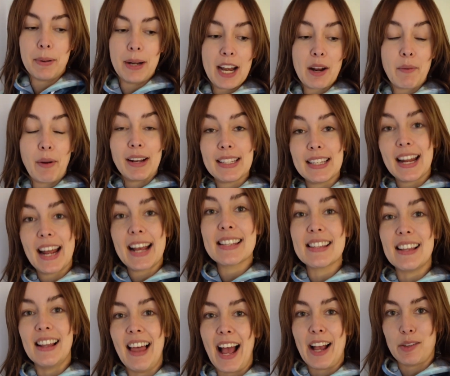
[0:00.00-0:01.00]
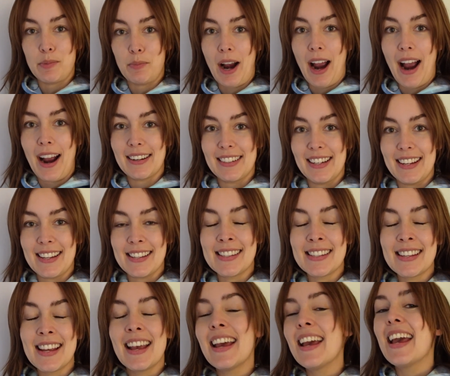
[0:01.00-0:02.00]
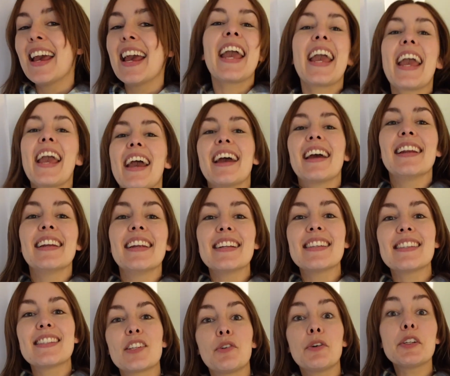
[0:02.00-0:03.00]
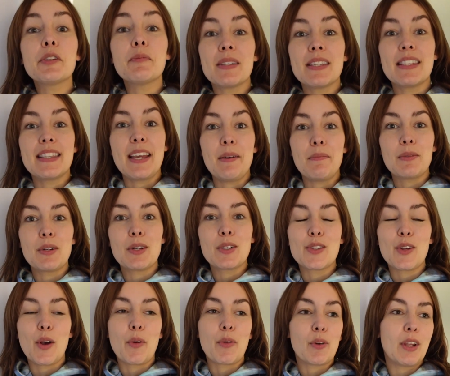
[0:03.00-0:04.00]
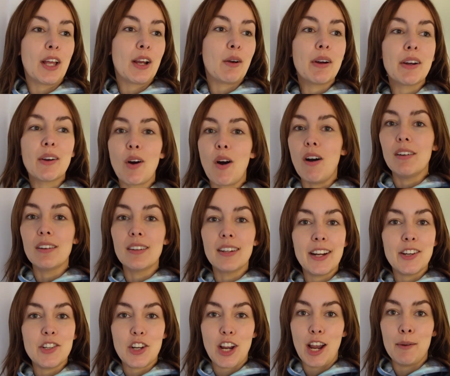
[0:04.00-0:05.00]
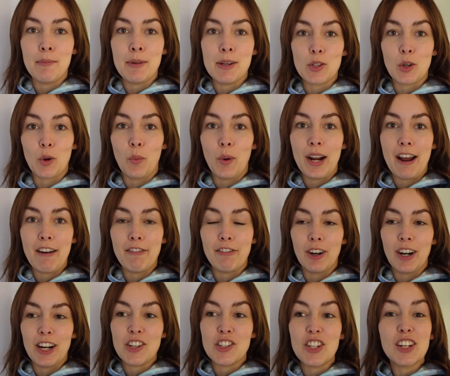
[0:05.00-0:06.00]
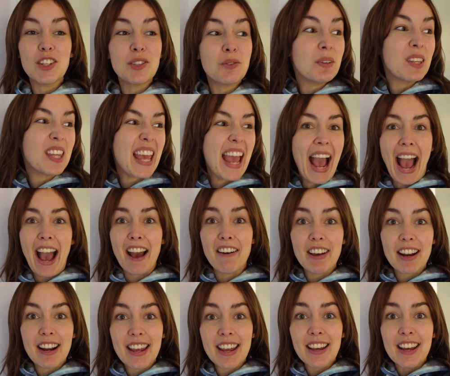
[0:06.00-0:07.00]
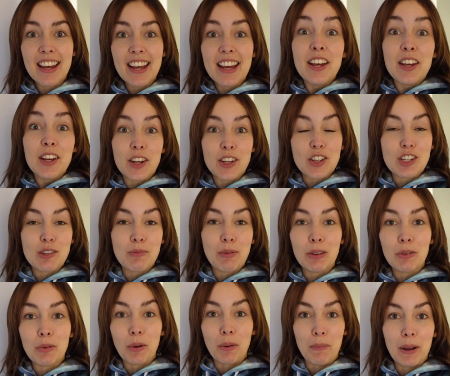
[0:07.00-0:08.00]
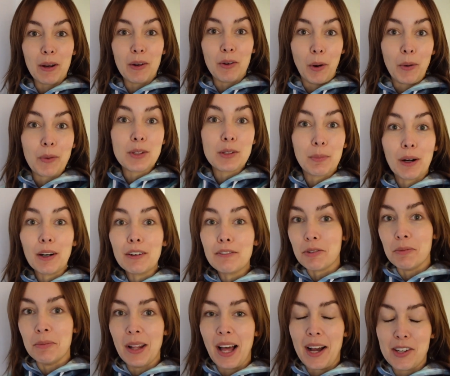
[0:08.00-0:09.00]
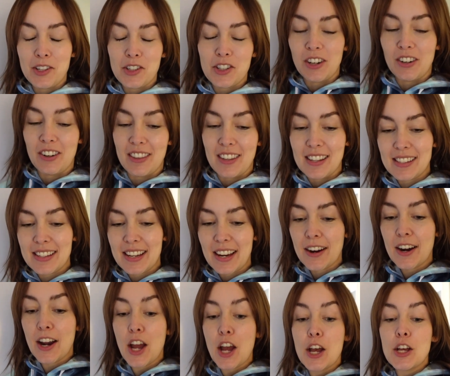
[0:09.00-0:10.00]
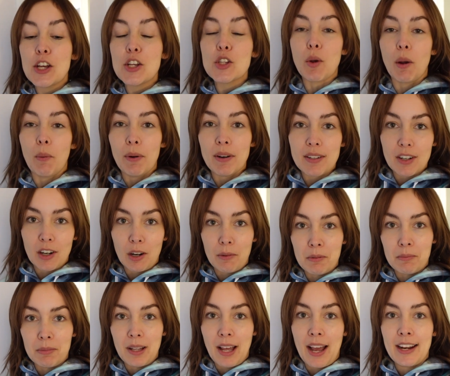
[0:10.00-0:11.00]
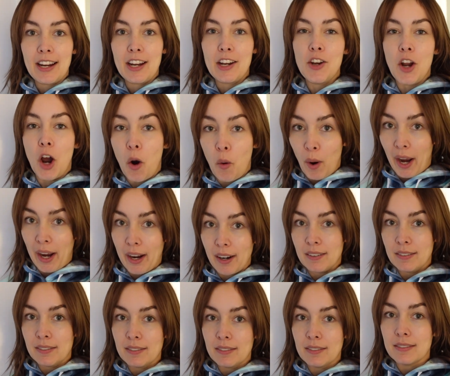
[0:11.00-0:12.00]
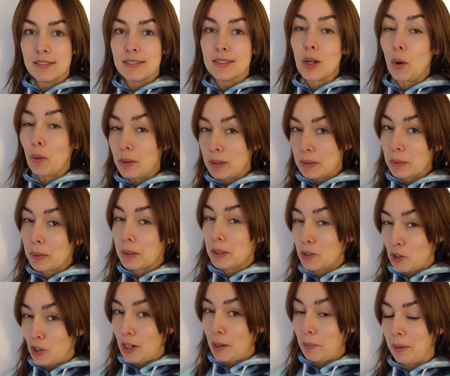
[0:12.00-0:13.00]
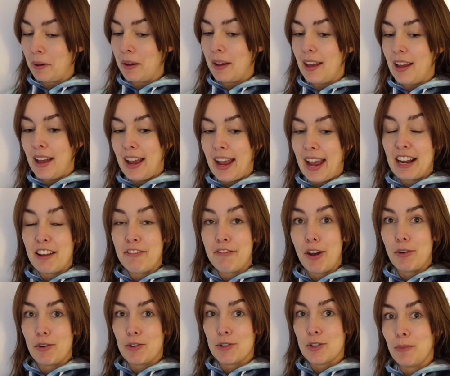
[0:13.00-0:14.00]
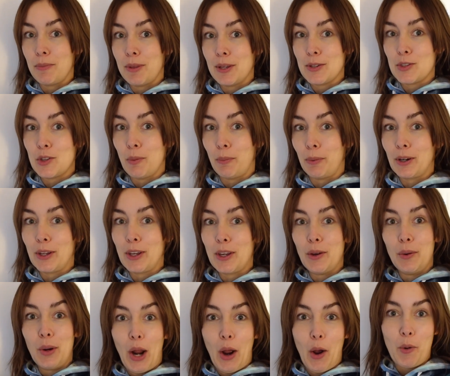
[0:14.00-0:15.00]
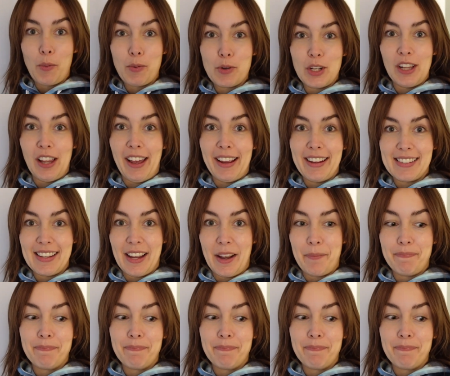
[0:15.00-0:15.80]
But anyway, today is the last practice and it's Christmas themed. So they're like, wear your holiday jammies or whatever. And she doesn't really have any because she's been through a big growth spurt from last year to this year. So I went to Urban Planet knowing it's always really cheap. And I found her something super cute. I hope she likes it.